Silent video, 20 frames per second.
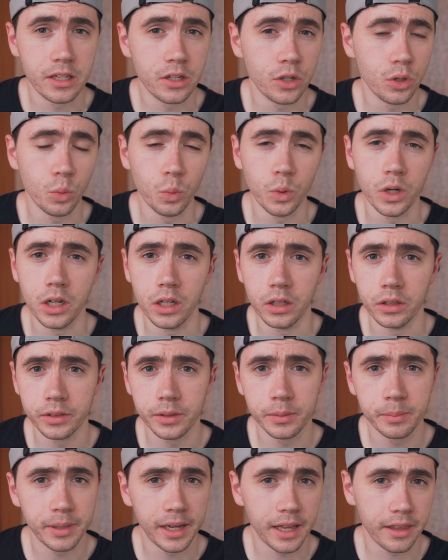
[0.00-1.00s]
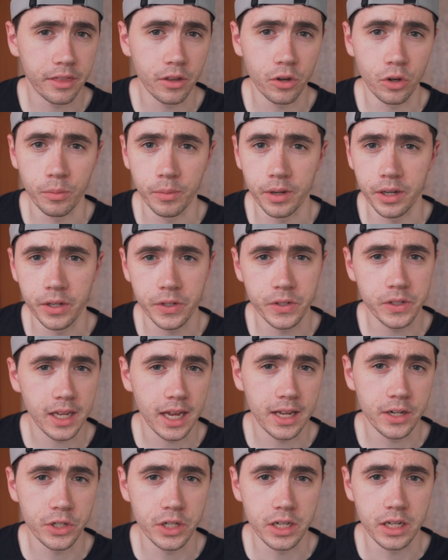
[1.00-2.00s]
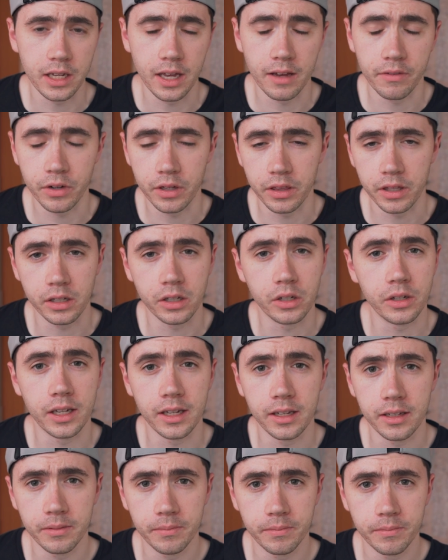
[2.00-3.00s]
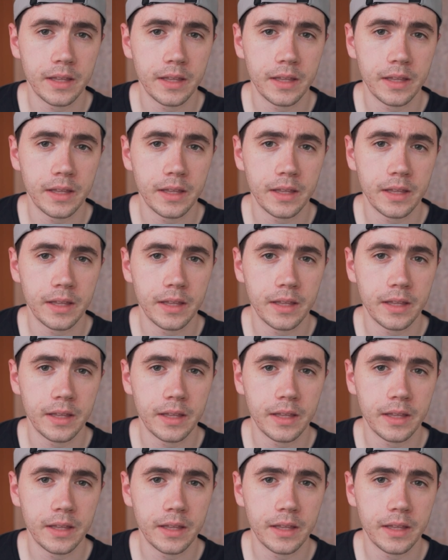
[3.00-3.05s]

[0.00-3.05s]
Uworld, Pathoma, Sketchy, everything you need.